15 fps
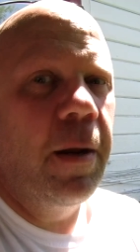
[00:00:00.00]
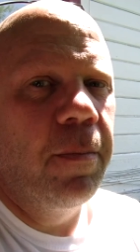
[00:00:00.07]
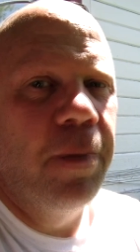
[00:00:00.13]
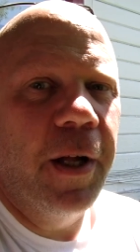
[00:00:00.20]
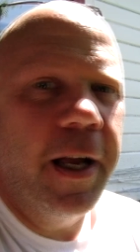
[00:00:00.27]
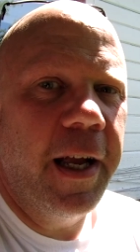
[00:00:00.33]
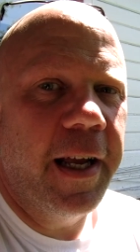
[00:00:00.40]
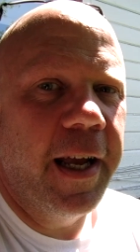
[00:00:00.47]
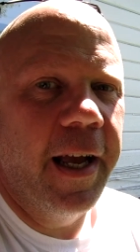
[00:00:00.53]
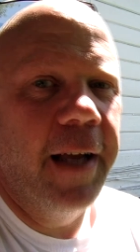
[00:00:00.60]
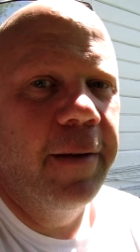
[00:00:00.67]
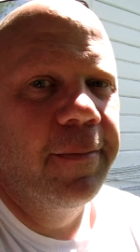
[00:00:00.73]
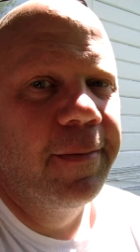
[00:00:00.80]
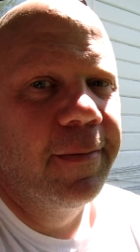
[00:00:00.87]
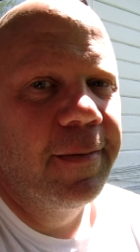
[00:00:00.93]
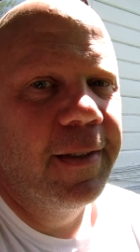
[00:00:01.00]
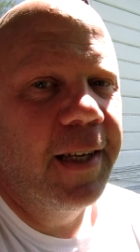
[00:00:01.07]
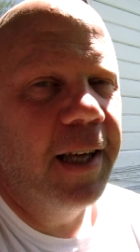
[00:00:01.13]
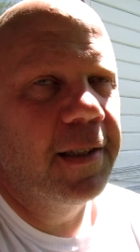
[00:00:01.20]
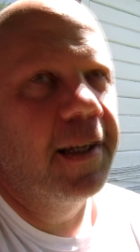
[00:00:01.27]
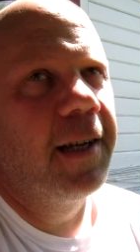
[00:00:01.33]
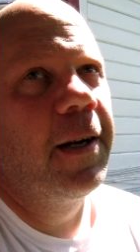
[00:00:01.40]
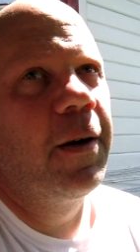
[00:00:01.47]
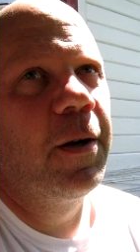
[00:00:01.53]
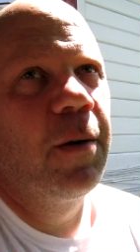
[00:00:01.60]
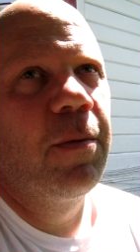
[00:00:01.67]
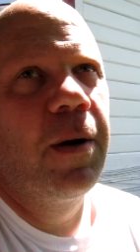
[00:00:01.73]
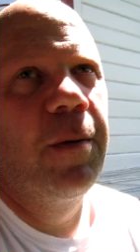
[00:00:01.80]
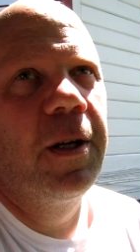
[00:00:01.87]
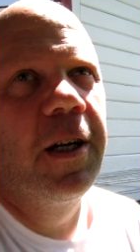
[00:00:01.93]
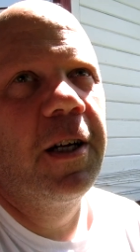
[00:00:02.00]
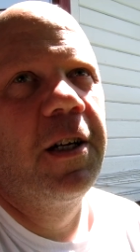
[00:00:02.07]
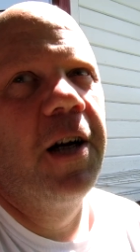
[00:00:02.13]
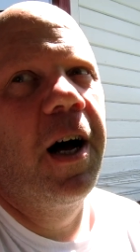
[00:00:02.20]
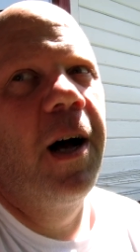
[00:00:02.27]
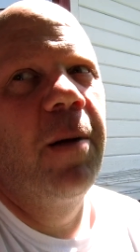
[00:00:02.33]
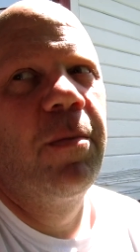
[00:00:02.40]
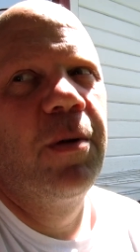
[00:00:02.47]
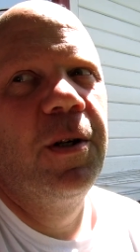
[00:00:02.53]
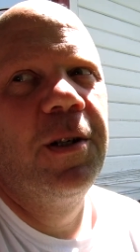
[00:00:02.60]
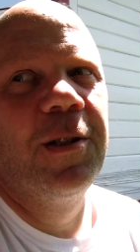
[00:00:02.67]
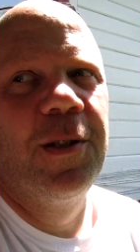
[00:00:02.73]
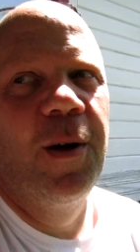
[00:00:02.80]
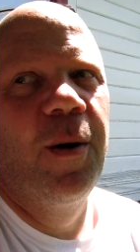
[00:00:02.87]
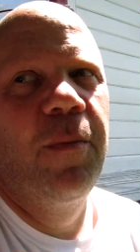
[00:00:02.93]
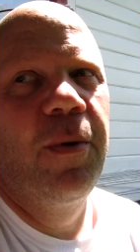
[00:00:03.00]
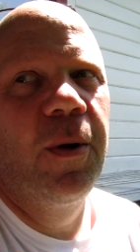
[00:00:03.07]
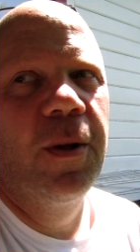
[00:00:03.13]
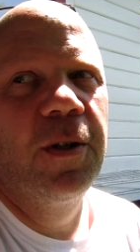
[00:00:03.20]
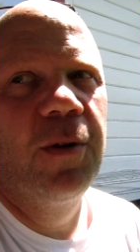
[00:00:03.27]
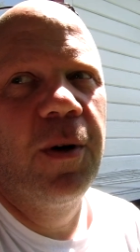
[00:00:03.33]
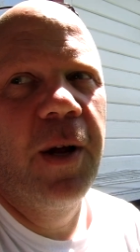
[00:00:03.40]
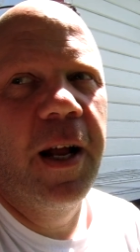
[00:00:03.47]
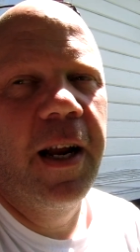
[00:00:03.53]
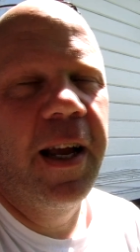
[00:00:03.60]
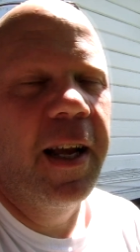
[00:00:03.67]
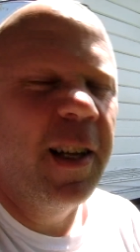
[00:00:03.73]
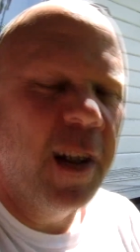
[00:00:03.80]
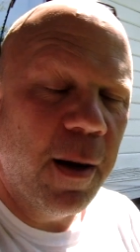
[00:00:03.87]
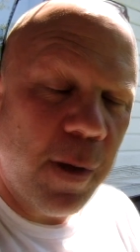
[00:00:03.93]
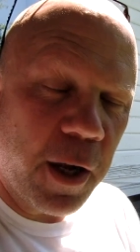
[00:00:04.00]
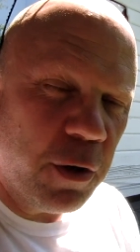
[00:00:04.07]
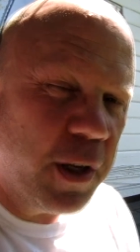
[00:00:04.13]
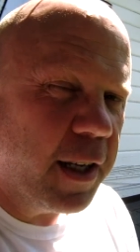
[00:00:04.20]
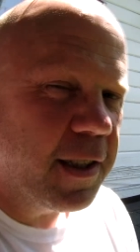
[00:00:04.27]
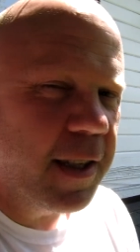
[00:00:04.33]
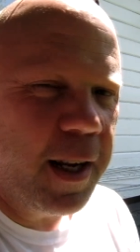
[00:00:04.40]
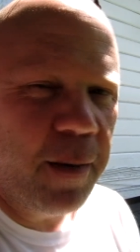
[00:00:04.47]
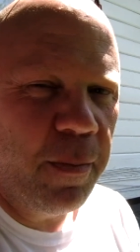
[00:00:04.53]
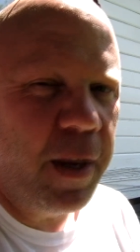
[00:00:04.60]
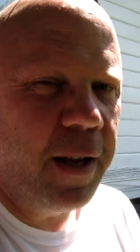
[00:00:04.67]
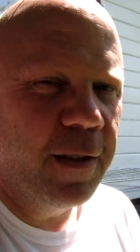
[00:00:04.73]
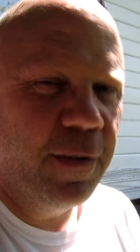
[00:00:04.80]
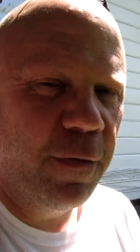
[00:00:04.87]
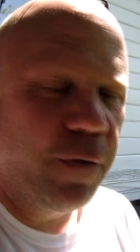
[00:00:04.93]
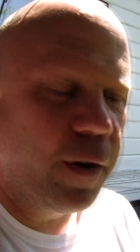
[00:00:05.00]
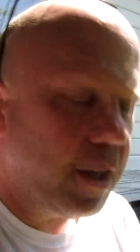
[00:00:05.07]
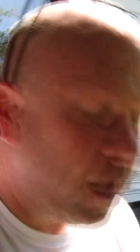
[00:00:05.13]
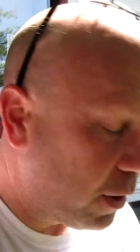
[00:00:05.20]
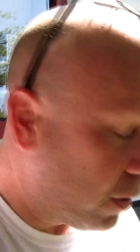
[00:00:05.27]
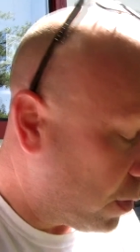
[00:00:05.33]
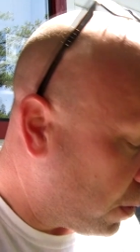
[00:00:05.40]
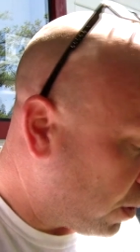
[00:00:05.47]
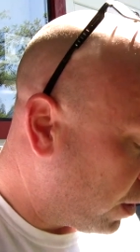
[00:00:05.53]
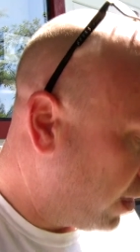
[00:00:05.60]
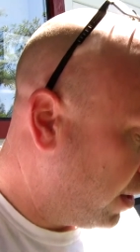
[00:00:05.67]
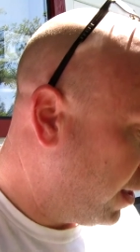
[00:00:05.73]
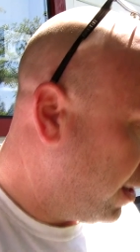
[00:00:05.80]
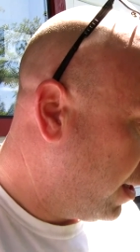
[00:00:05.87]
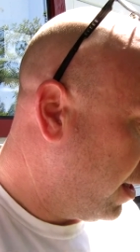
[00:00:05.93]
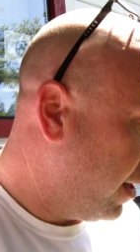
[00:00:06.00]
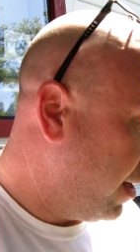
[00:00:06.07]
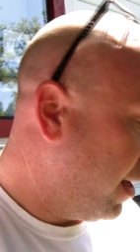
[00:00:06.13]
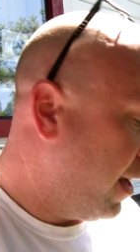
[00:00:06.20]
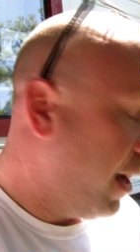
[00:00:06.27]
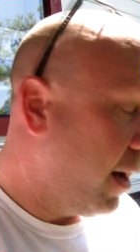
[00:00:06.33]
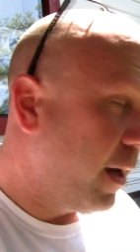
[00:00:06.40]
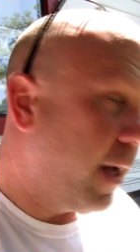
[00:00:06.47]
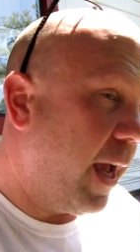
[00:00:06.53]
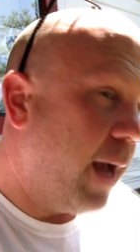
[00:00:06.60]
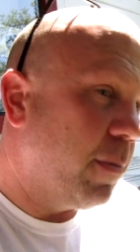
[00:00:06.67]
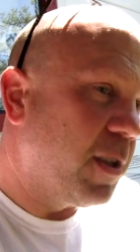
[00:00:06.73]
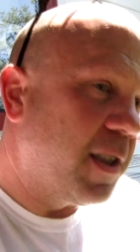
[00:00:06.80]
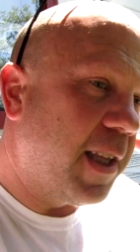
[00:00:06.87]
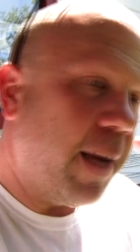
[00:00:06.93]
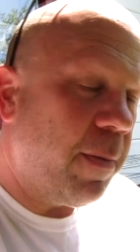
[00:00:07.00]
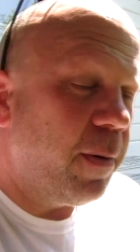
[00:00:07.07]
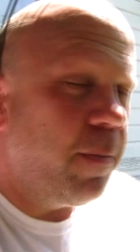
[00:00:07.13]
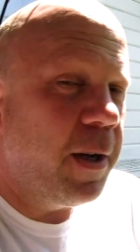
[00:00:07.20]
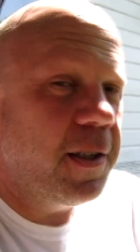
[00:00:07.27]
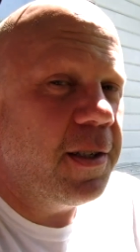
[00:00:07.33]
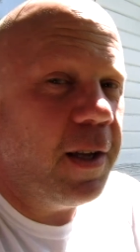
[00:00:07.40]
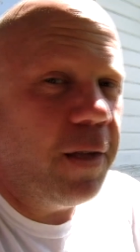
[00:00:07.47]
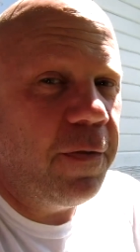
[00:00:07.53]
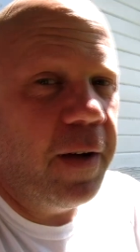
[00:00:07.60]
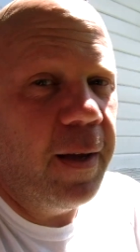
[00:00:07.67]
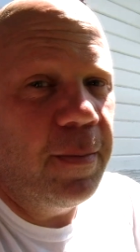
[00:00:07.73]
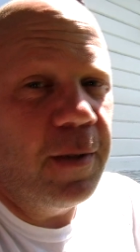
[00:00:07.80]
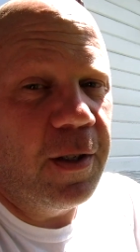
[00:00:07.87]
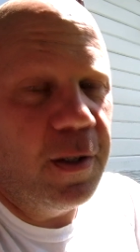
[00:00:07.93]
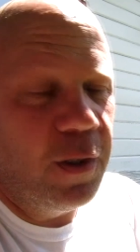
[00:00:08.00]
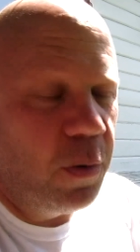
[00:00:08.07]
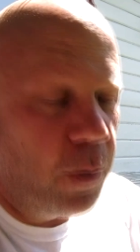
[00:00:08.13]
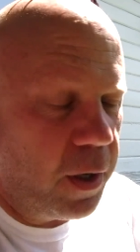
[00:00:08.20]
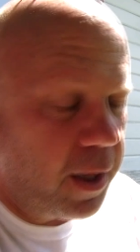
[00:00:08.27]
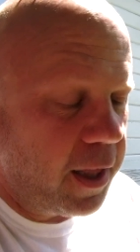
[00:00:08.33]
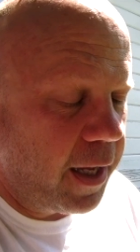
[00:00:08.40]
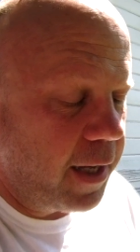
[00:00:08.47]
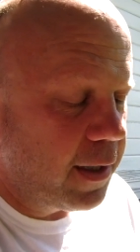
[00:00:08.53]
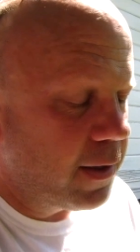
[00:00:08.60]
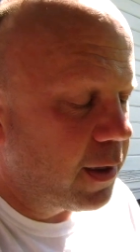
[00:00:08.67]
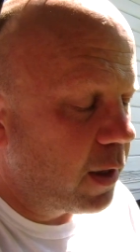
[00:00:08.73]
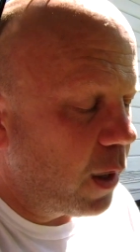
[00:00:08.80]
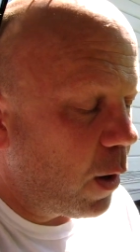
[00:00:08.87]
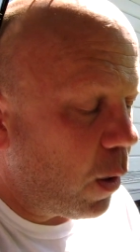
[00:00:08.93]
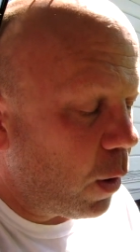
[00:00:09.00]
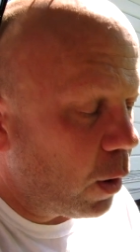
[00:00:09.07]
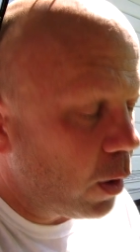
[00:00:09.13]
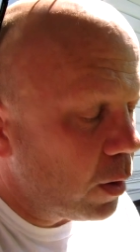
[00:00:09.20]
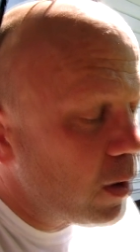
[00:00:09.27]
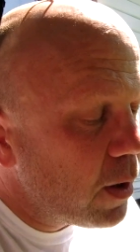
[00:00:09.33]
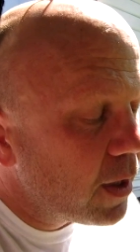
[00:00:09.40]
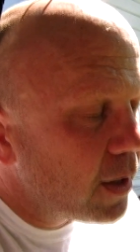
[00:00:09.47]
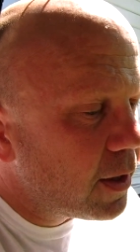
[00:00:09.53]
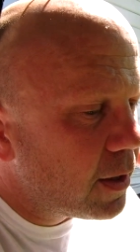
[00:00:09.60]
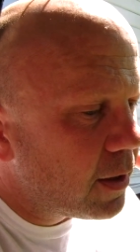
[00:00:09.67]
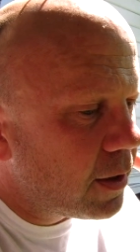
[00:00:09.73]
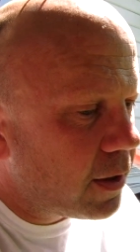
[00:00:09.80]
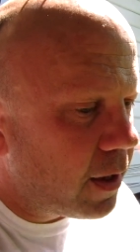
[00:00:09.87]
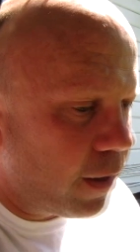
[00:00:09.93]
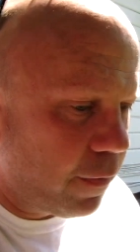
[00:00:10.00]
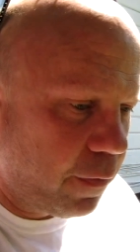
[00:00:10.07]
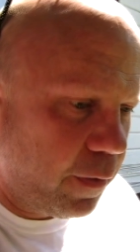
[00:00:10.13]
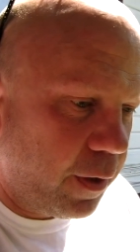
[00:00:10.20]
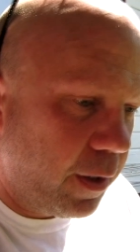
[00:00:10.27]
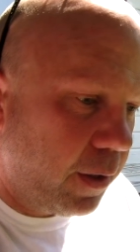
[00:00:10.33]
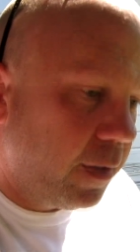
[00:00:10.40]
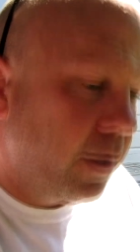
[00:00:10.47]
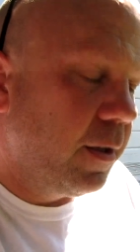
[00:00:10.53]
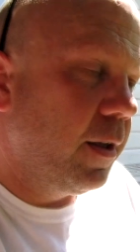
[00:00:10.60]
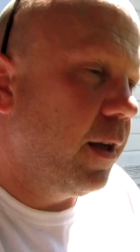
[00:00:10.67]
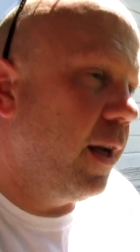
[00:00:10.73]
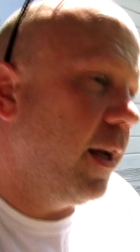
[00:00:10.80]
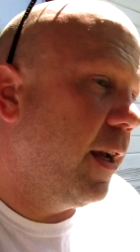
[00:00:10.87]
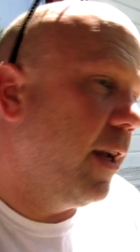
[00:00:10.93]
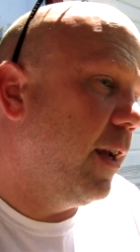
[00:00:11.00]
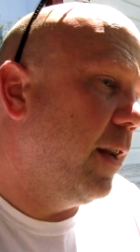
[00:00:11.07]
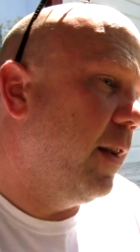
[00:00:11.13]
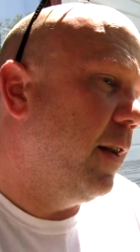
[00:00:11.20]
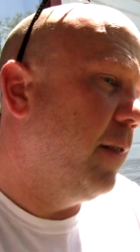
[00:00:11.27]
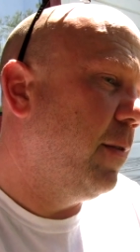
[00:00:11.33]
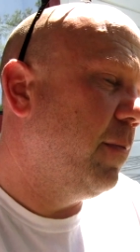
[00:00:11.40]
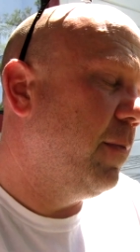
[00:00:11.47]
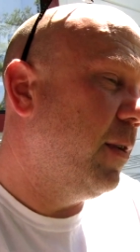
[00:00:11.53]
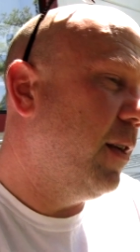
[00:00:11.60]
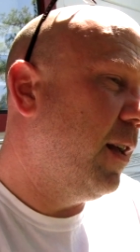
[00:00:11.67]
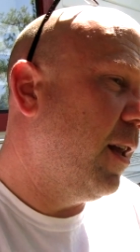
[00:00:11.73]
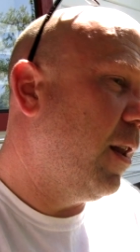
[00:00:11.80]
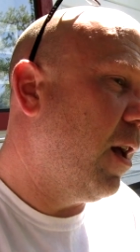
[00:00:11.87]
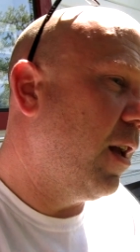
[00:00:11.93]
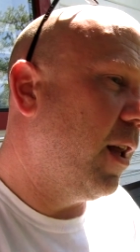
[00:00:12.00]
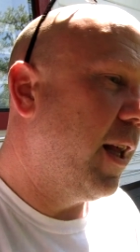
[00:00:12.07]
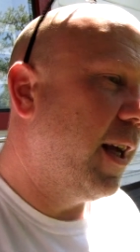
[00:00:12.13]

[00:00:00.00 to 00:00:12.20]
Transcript: and play again. Yes, I know you're probably like, God, please don't pull the drone again. Come on, you guys got a minute. It's freaking cool. Okay, I'm stepping myself up to doing things that are different, and along the